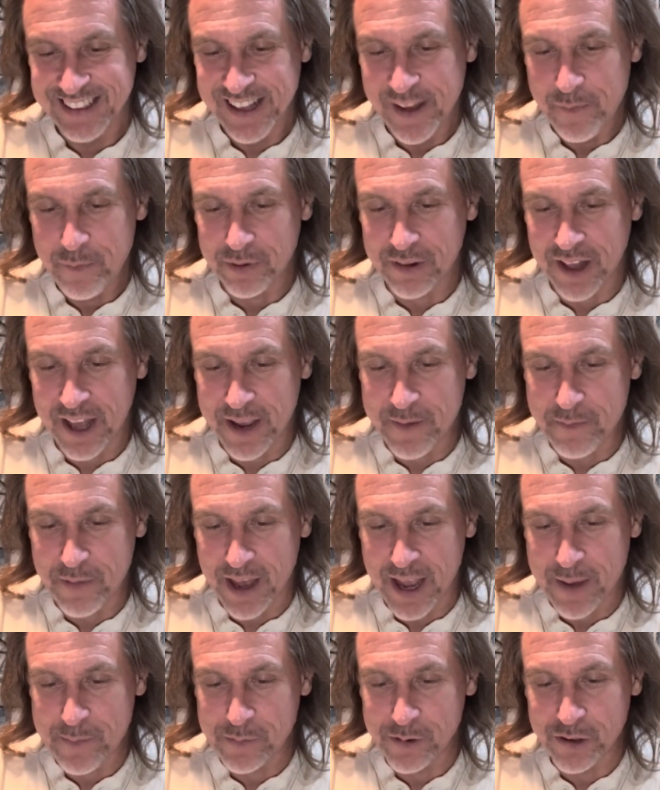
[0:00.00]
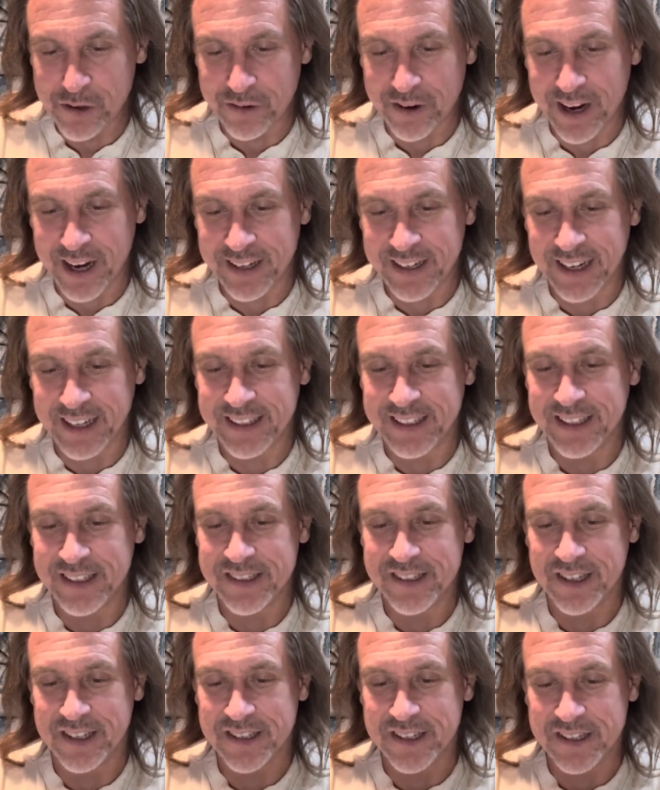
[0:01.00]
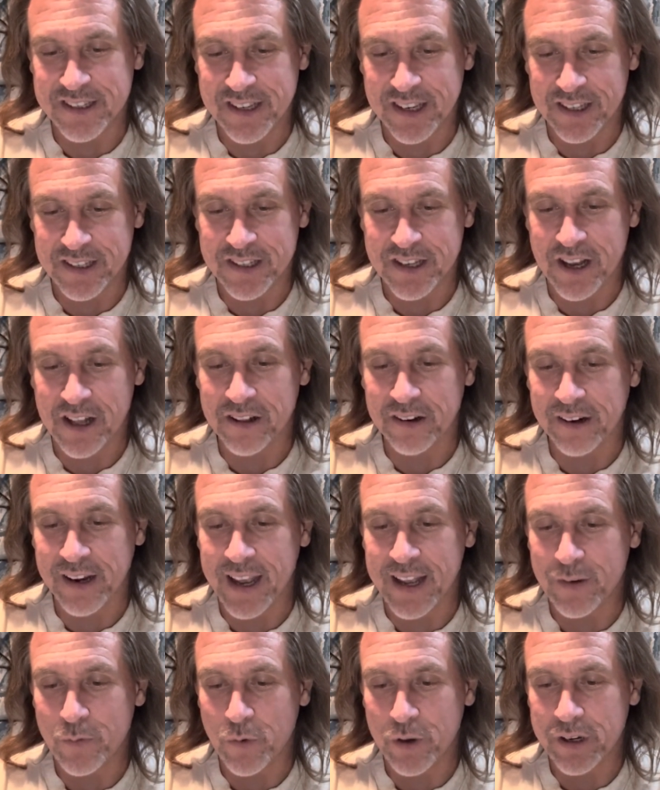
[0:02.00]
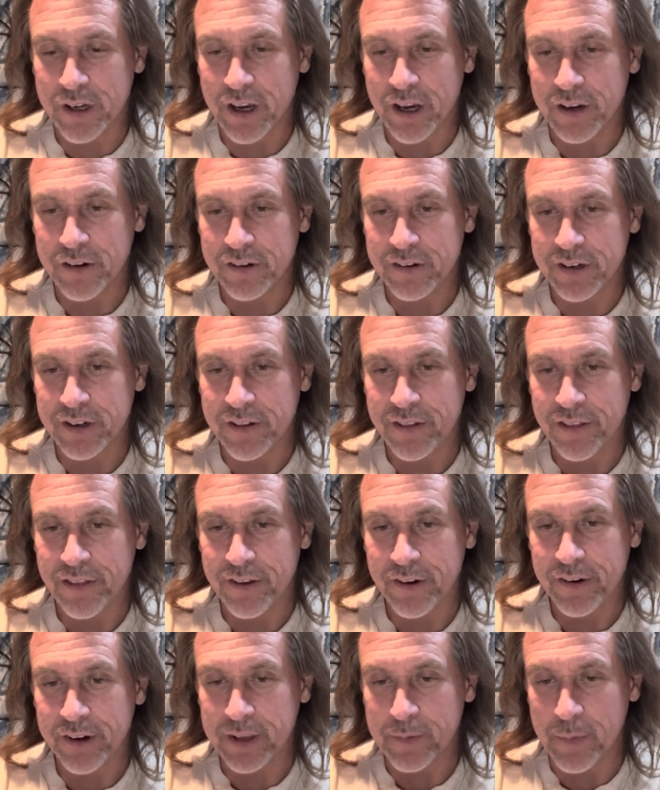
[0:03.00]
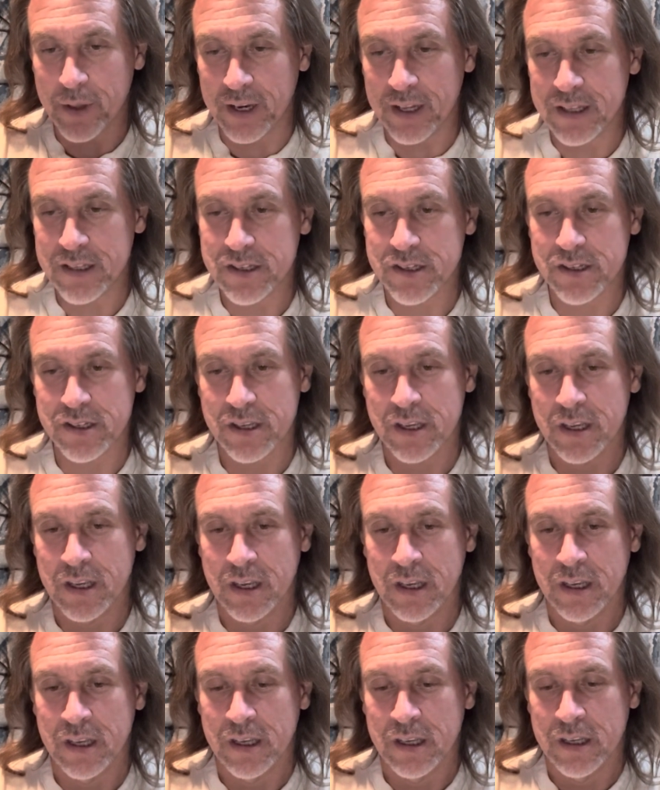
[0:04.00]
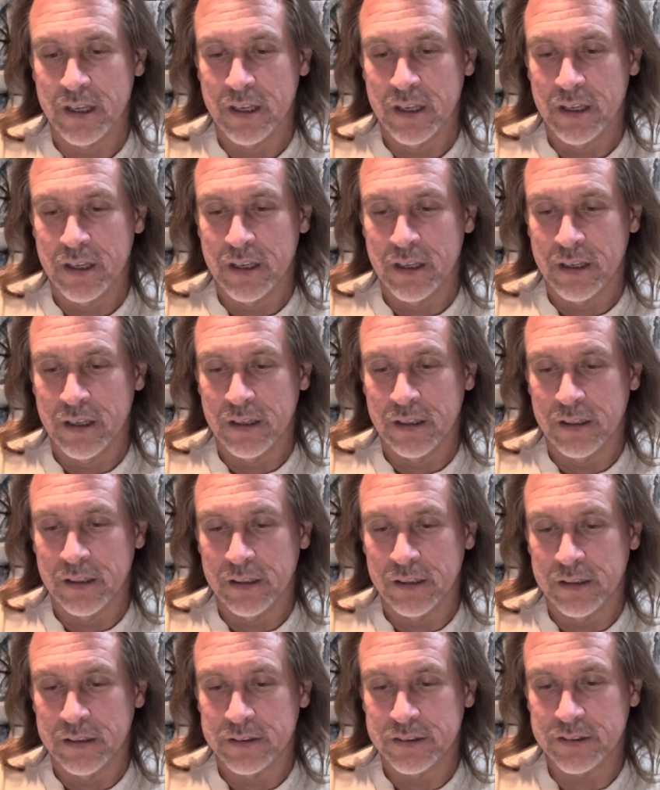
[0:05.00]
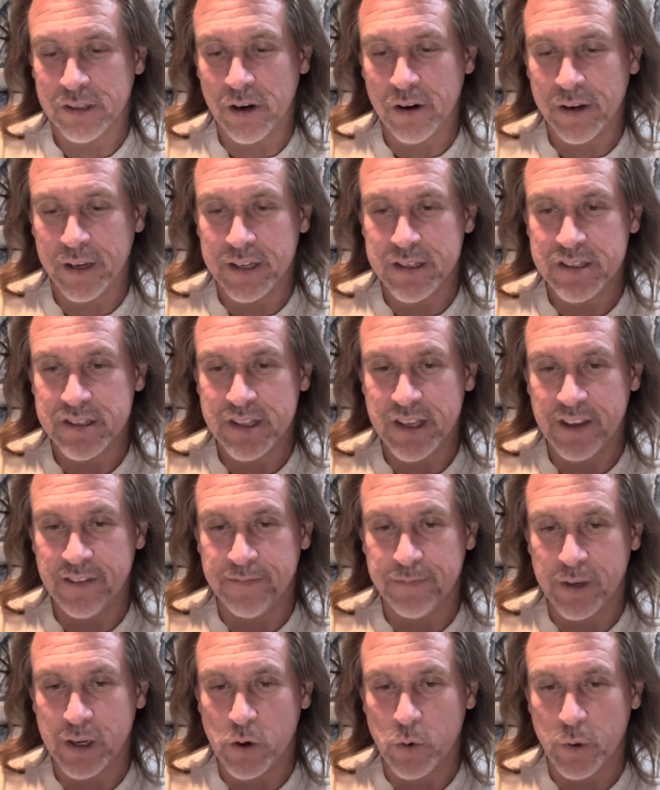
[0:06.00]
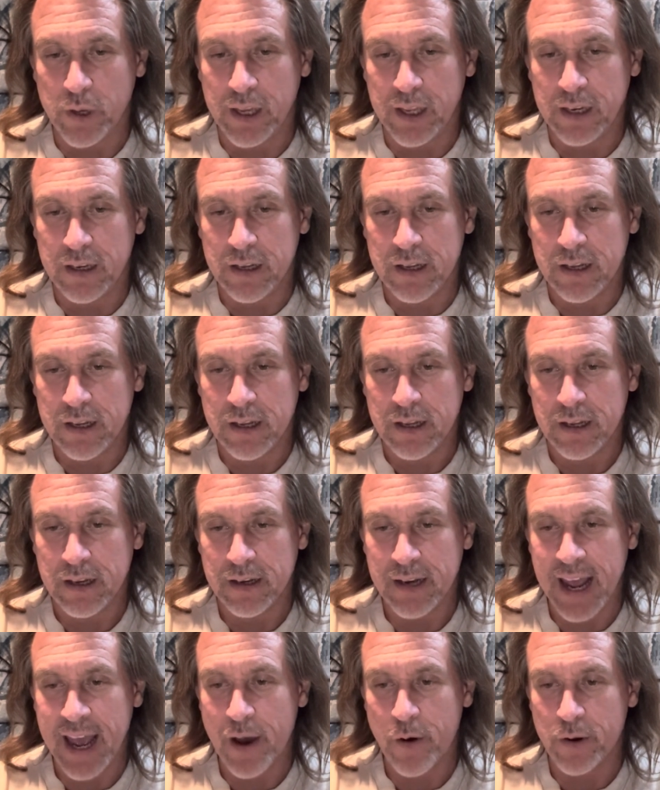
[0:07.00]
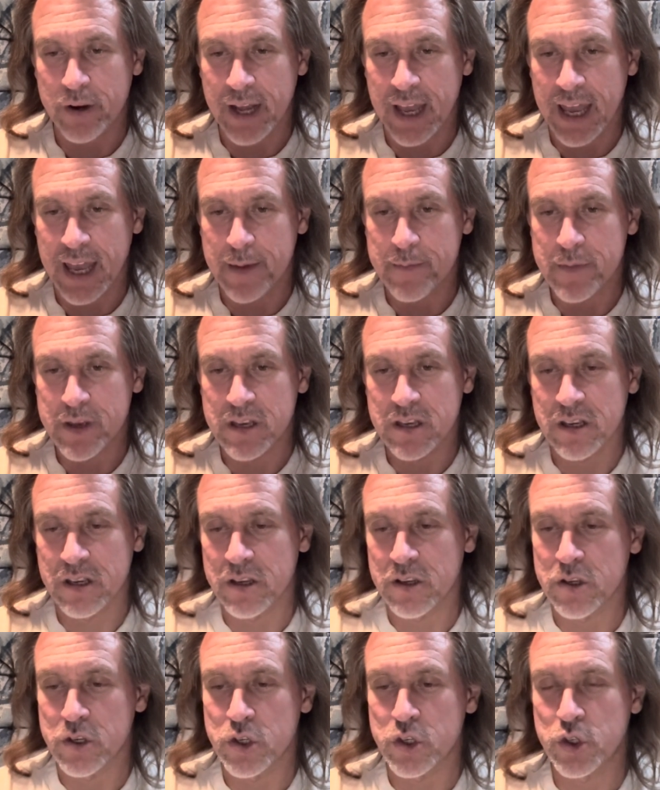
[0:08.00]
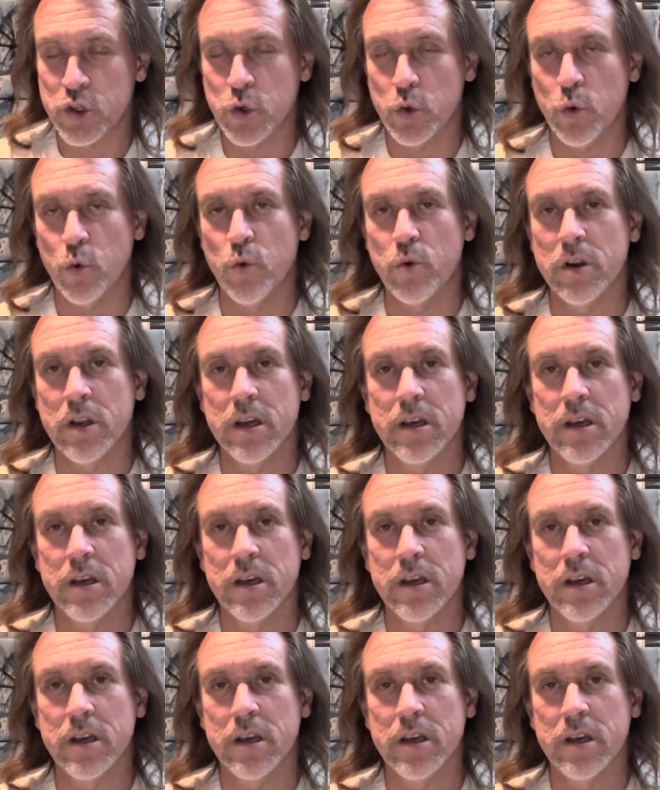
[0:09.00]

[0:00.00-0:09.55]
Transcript: Blind Buy Blu-ray 1966 color at 130 minutes. Starring Steve McQueen, now a name, soon